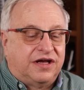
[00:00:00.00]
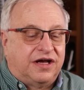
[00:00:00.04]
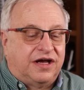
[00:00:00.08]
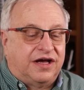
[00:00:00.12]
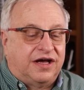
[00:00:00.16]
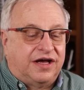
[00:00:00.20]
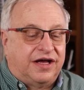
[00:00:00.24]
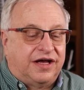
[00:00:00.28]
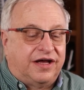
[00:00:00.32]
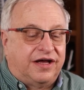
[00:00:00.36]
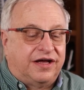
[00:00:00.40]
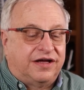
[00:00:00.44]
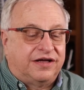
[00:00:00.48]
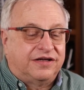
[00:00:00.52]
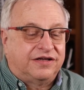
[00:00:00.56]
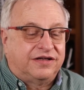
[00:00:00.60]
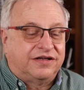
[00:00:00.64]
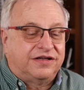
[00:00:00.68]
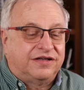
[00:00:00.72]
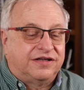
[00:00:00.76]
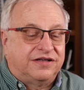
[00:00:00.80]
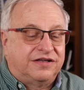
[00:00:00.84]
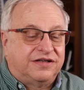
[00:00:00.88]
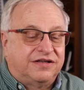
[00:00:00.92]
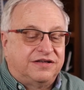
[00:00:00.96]

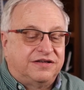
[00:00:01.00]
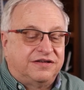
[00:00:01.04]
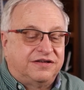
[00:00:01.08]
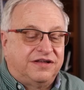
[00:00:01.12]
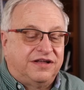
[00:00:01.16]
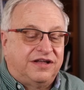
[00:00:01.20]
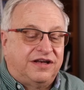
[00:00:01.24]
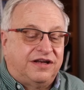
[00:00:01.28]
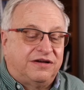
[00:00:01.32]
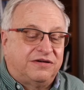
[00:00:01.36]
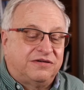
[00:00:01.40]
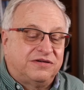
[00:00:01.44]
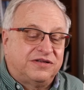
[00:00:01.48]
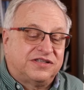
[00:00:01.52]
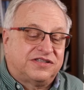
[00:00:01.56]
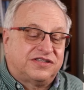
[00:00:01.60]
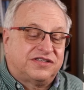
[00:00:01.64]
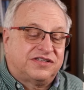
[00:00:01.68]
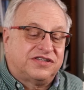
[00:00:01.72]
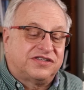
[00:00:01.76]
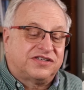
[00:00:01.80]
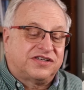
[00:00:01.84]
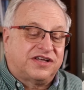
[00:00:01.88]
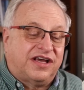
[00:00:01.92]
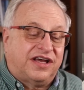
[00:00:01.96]
it's
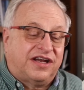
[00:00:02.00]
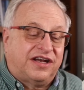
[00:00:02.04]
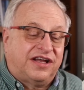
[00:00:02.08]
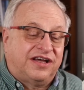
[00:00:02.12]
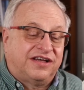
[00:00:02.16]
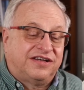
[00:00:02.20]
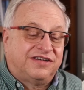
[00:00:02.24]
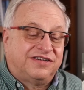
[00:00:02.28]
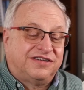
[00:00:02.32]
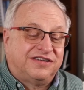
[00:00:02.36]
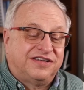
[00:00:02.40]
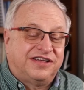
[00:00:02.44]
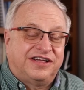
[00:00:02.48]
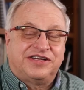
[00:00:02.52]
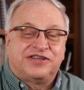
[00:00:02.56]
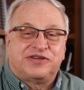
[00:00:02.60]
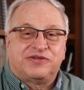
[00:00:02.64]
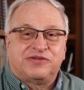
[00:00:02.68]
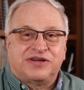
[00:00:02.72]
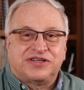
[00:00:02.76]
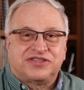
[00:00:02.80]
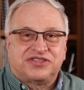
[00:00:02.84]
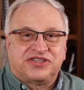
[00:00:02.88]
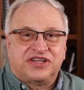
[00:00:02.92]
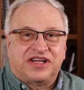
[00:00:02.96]
just kind of
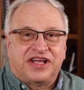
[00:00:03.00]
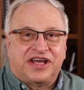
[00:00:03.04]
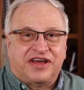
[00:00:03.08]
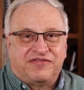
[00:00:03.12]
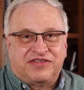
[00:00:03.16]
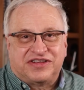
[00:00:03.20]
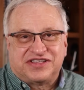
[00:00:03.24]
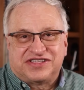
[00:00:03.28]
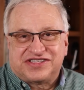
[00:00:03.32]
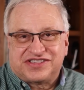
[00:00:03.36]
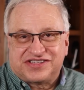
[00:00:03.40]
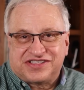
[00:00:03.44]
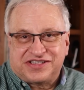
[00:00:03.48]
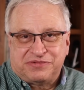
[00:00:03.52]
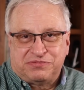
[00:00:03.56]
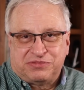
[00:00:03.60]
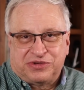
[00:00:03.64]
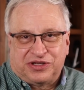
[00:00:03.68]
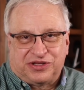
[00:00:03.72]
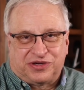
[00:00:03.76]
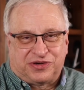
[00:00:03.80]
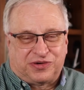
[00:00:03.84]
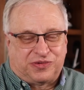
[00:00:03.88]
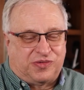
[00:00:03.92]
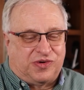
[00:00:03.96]
interesting to have a
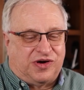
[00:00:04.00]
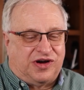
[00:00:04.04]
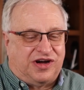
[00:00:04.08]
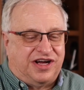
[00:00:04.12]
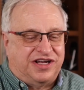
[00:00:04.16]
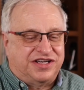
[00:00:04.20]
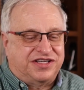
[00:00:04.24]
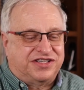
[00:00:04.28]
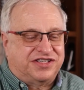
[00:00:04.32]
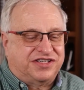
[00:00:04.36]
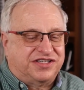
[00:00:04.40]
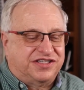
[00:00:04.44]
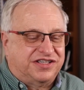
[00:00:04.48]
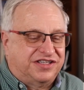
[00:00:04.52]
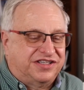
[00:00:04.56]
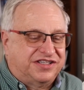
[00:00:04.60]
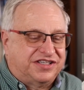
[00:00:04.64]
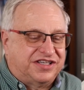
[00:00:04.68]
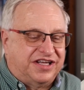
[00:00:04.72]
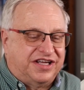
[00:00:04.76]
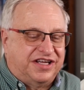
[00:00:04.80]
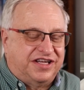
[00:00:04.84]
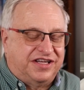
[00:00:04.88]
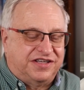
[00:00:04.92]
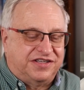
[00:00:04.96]
similar watch
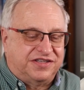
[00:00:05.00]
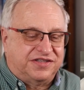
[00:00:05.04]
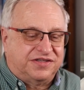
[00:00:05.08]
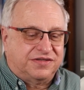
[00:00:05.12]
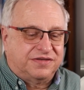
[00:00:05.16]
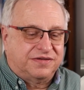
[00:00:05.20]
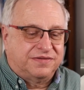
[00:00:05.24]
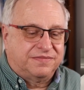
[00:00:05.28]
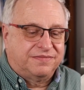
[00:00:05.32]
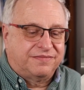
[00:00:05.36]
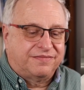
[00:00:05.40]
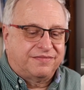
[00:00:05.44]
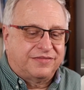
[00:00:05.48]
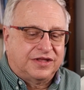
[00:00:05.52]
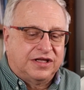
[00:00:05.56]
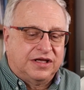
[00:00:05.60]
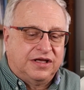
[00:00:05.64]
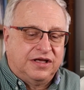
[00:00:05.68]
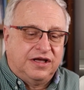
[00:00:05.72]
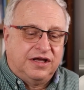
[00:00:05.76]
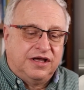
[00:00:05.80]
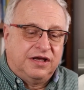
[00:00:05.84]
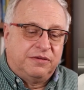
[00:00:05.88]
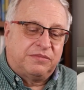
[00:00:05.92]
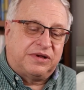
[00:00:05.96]
to his.
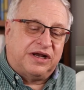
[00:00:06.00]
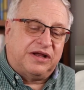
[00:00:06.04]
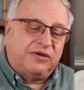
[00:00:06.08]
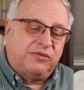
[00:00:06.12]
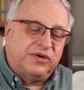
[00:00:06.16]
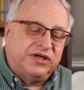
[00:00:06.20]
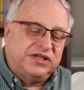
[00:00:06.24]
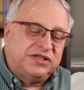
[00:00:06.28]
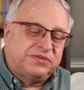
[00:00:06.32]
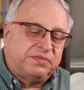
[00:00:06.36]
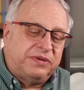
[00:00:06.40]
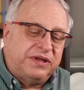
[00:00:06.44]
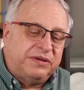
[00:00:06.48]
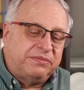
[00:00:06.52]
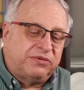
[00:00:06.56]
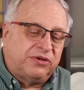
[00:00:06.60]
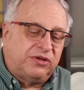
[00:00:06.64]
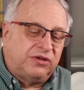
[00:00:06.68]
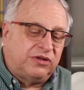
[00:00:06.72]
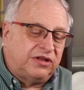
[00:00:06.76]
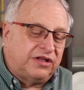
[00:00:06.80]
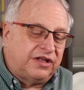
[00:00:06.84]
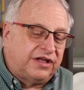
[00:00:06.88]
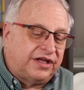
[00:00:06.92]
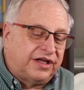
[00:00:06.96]
But I wish
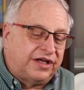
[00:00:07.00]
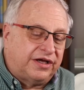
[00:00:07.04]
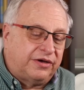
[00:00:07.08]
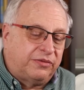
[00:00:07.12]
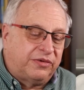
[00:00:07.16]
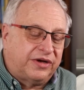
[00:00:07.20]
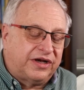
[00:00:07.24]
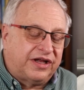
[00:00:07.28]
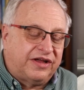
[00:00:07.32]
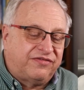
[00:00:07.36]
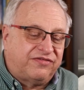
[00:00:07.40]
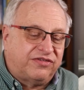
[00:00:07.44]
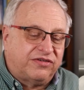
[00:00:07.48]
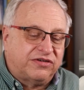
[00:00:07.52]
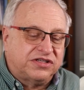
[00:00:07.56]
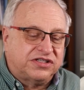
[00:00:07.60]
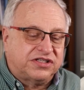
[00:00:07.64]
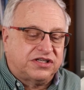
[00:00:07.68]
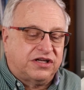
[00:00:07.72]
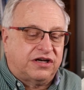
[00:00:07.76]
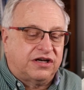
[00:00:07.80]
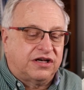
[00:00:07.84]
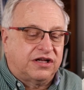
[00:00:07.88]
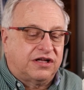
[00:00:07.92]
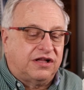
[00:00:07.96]
people, when I first
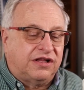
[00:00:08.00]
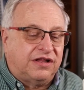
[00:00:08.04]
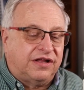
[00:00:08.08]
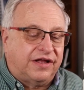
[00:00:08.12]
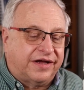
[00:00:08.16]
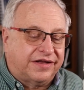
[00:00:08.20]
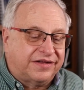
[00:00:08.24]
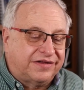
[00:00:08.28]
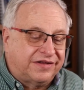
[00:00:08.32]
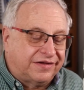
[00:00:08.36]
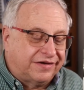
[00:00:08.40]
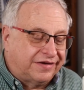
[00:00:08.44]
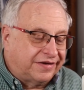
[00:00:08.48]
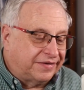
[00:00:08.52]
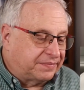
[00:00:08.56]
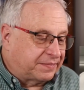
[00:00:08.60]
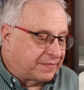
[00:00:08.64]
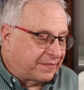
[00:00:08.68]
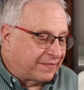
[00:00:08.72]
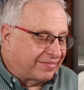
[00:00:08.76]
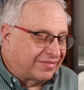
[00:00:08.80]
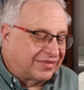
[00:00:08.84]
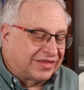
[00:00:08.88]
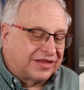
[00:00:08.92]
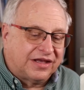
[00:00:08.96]
started collecting,
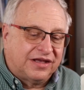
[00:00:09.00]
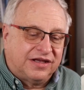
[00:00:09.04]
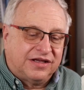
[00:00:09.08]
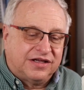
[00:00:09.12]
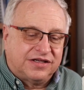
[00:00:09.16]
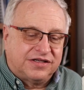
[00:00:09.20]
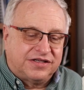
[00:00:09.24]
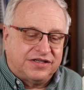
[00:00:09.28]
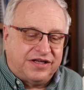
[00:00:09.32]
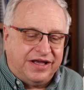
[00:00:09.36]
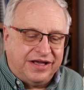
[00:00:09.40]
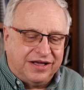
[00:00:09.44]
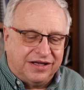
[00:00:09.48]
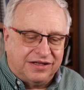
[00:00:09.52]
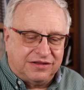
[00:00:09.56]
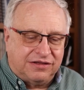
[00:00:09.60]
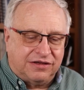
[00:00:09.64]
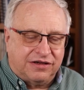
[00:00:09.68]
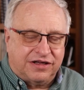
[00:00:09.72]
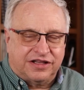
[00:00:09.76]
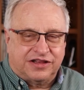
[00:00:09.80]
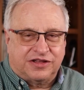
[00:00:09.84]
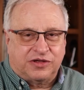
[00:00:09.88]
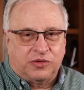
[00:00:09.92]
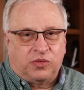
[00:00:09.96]
take a
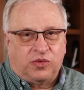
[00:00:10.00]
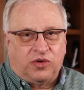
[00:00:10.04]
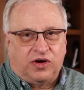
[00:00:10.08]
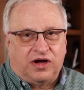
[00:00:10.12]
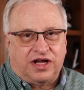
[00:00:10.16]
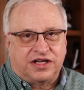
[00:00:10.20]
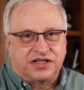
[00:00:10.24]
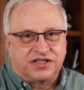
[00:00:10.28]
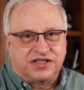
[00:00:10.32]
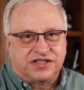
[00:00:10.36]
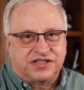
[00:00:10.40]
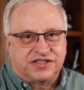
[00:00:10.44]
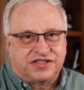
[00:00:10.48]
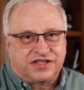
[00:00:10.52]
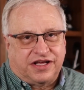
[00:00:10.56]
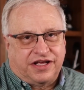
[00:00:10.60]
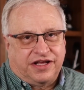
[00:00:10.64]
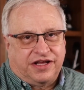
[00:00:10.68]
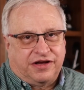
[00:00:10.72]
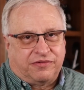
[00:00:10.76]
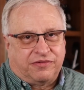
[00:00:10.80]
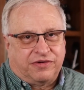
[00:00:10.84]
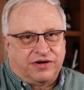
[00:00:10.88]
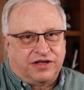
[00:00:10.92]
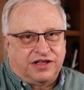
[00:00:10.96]
look at the watches that
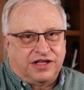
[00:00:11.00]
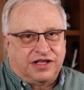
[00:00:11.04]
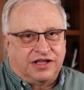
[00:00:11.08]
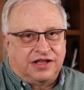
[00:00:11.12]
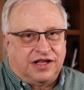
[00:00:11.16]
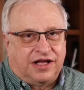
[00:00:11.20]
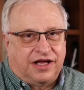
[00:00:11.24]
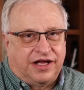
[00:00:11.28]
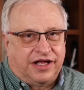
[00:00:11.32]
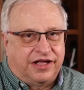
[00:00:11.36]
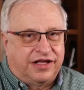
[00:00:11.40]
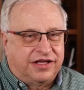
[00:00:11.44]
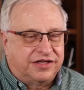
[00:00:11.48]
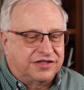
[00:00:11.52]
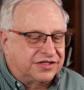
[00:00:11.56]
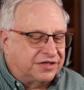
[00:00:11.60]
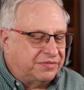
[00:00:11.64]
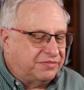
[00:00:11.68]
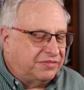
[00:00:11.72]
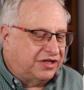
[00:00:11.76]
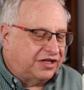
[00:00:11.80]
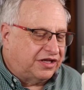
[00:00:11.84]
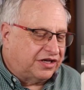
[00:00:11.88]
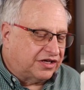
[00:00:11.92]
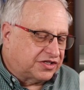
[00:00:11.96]
you really like.
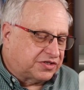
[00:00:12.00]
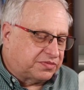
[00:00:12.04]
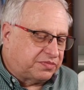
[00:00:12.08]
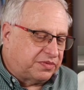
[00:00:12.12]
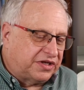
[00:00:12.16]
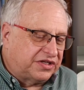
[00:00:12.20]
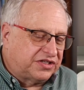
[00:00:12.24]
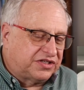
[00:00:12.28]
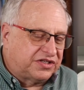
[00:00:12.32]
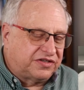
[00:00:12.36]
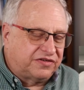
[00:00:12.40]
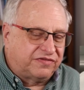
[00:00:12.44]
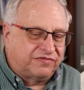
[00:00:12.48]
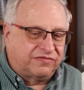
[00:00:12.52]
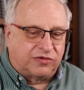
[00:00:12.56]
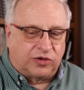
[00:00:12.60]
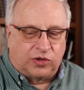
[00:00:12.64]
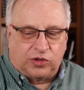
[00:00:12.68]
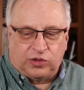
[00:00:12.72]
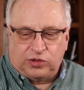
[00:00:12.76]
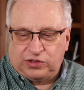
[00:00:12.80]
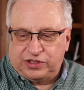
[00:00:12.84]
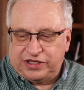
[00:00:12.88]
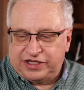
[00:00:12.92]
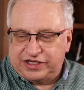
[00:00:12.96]
Some of the expensive
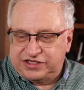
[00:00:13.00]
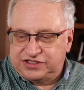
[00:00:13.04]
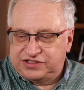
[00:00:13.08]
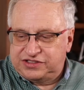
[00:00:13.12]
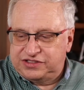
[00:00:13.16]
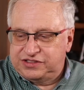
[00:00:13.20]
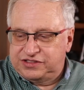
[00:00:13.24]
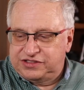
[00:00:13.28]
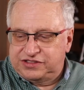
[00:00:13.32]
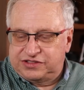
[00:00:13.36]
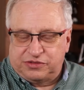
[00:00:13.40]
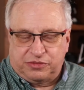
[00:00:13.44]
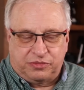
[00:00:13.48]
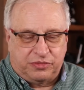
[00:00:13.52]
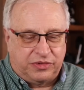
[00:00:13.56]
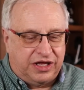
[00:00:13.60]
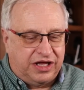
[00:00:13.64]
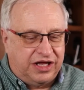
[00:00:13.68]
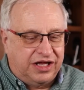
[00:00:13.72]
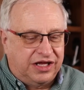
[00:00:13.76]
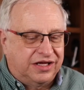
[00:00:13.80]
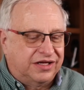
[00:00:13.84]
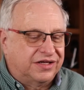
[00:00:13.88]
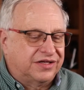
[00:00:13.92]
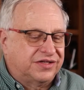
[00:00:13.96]
Rolexes,
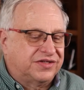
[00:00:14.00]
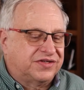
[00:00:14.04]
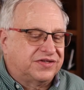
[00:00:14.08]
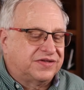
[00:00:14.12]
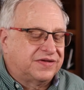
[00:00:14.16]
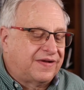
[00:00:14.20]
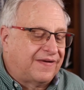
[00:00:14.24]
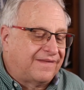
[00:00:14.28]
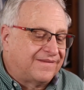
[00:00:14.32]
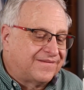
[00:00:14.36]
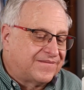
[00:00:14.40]
Omegas.